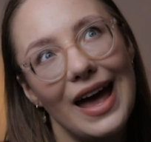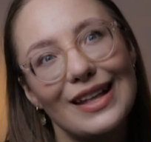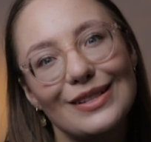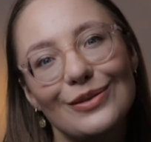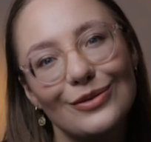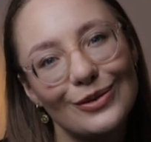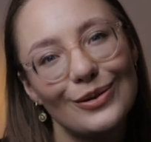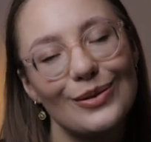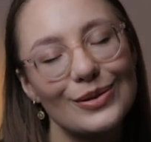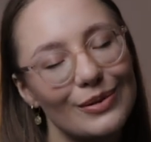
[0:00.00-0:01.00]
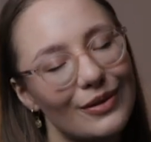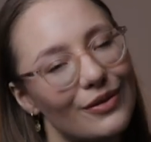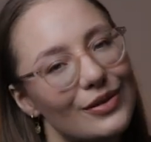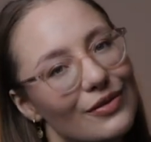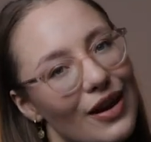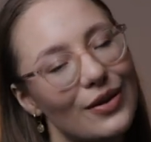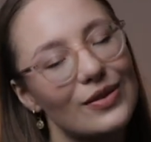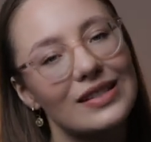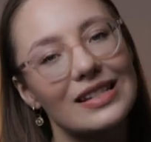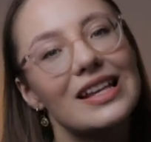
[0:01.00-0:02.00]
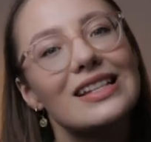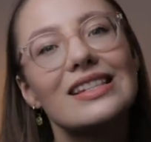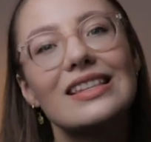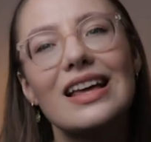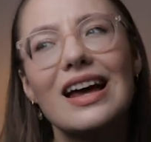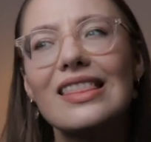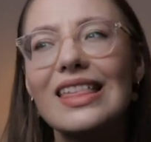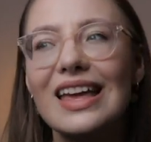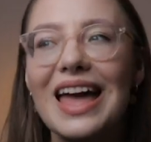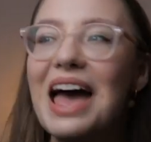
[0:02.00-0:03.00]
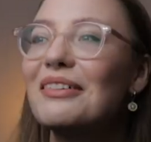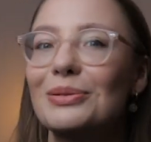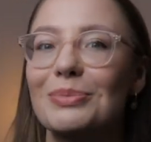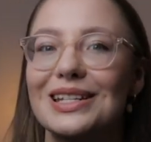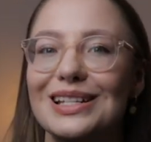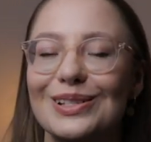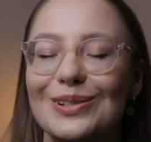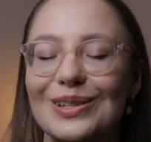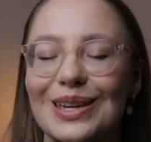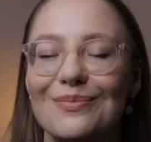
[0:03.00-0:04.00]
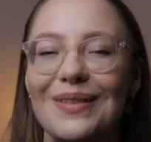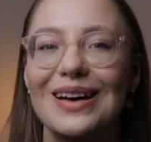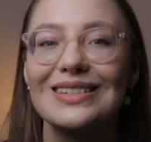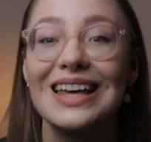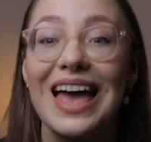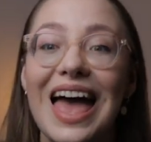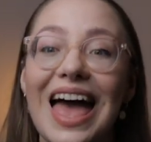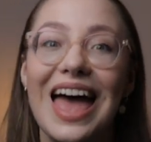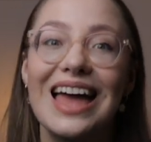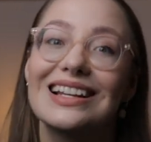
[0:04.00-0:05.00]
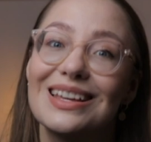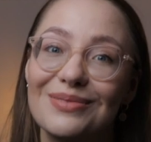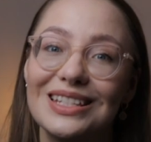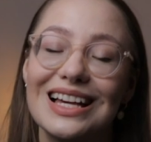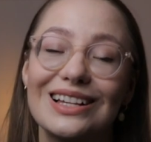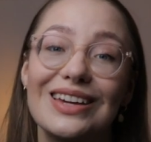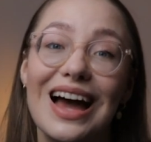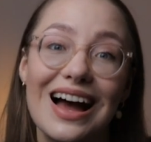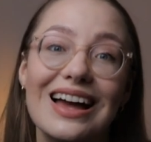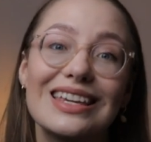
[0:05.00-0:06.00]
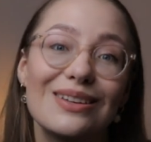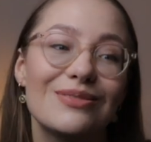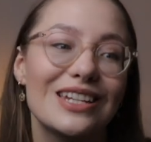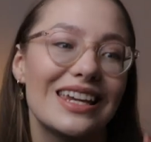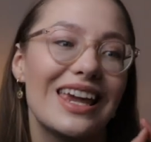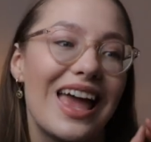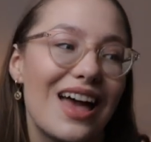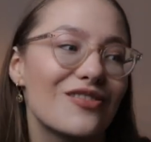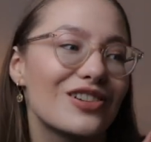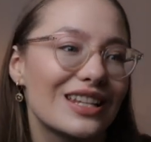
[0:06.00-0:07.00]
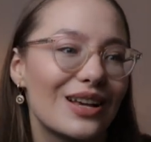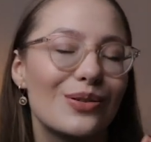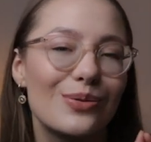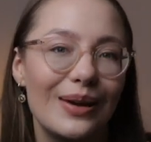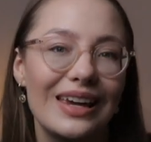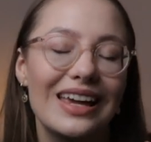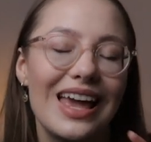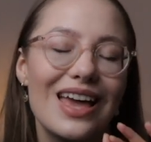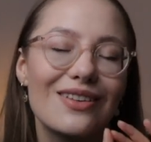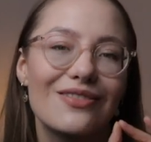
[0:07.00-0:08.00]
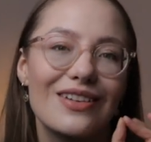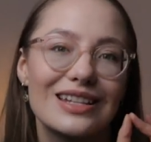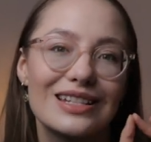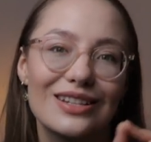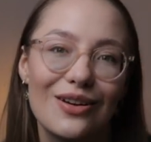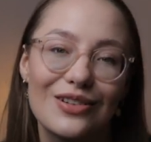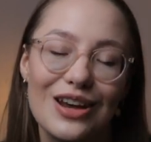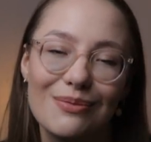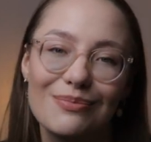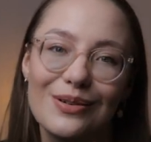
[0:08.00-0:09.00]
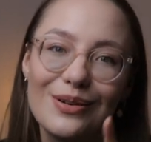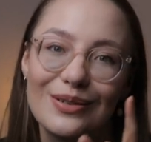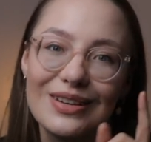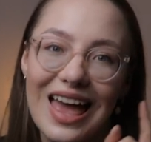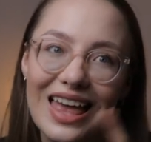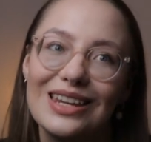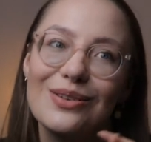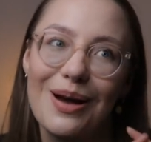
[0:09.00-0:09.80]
it's of course one of those fragrances that I think everybody's talking about. And let me tell you, I keep checking every single week if it's gone up on any